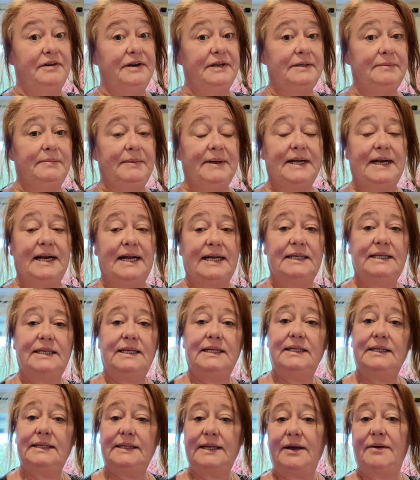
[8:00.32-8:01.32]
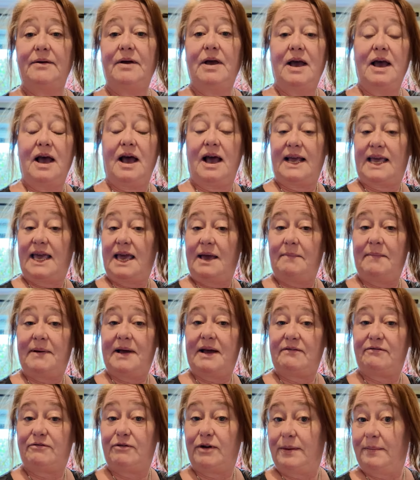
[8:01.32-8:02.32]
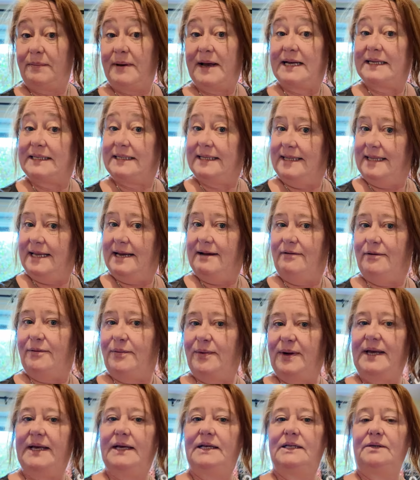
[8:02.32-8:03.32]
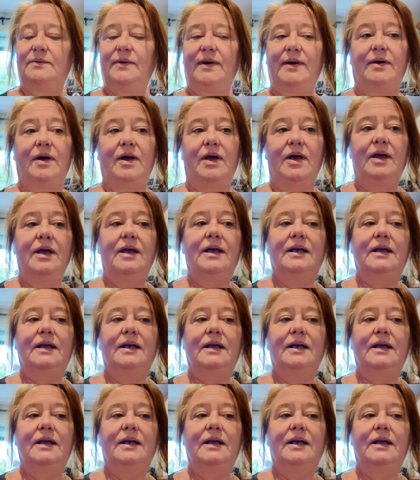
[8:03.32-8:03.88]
for it to be collected. So I get about 3 bags in there a week as well.